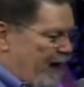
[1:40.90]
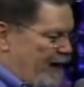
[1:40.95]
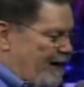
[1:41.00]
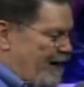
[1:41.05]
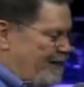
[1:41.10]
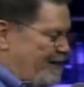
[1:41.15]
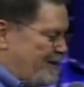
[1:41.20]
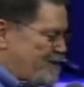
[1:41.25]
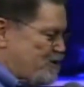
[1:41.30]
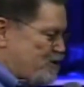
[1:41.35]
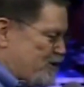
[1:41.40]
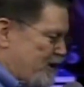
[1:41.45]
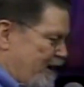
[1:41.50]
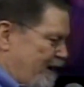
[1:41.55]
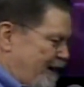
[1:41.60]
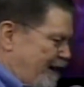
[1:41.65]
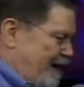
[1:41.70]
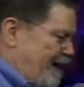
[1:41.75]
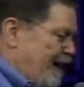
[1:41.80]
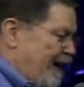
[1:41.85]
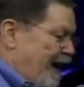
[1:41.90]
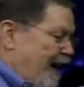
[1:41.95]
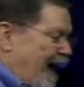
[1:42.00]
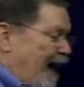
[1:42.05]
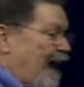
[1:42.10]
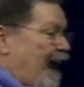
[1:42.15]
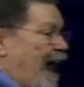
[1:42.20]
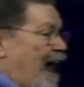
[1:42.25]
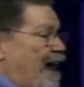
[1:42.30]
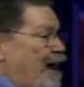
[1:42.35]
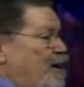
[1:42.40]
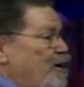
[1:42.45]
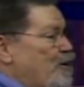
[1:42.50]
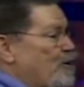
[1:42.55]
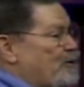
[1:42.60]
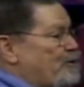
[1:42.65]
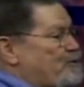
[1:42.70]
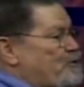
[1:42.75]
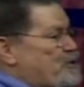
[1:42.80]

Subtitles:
down in the study, and I hear her.